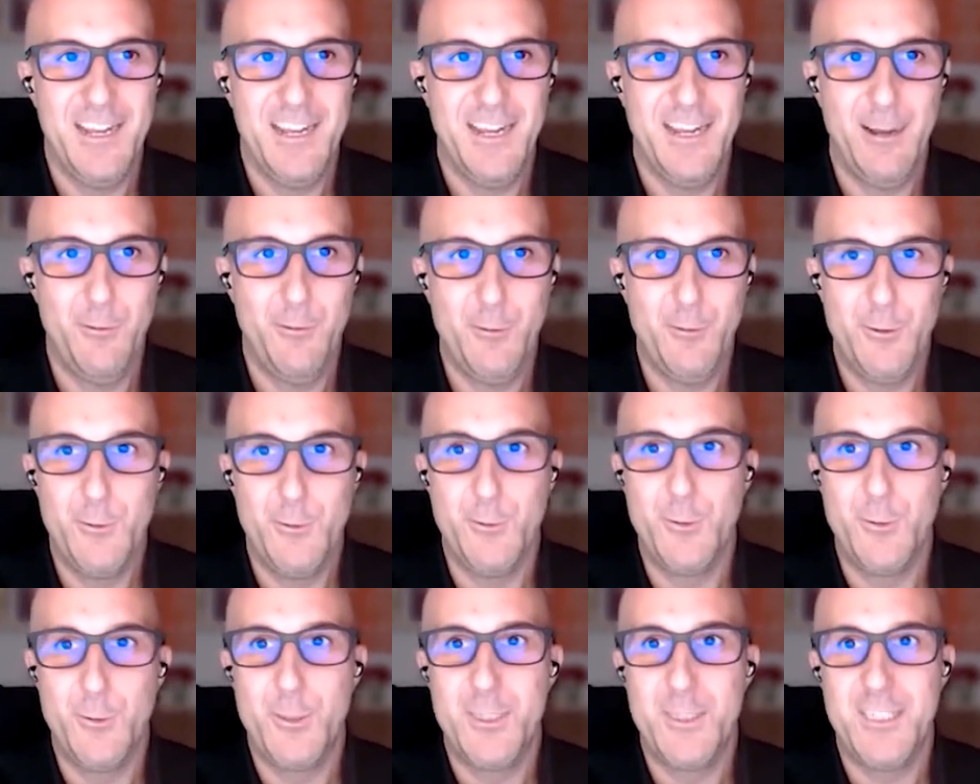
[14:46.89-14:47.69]
How
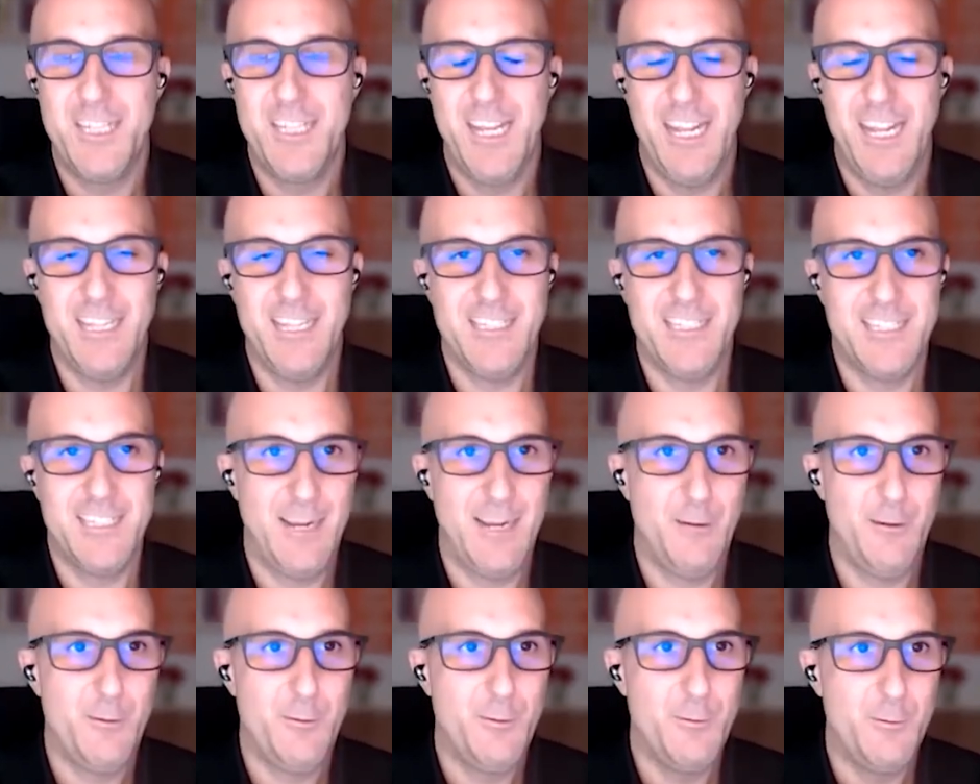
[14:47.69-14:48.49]
you change,
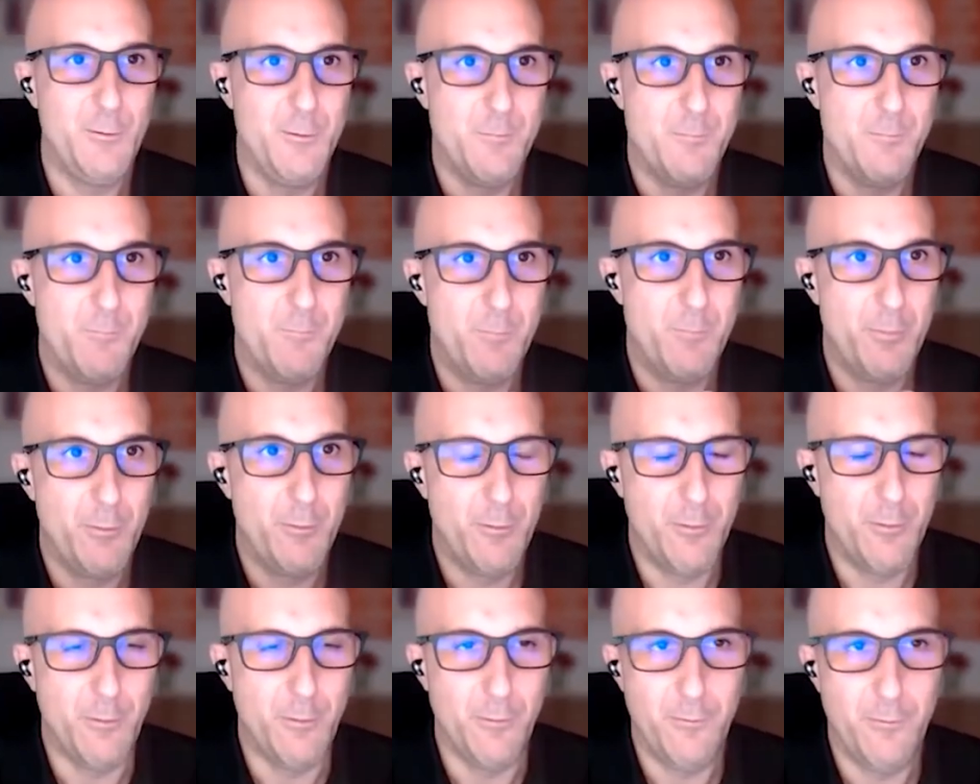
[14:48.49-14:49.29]
how you
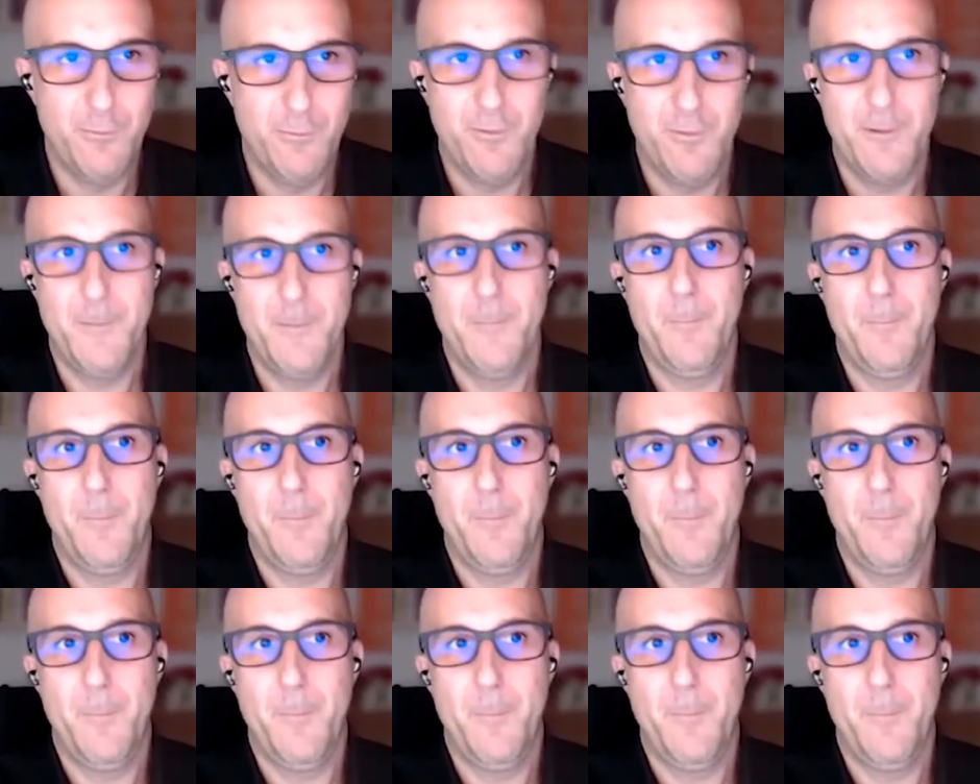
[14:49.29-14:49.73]
improve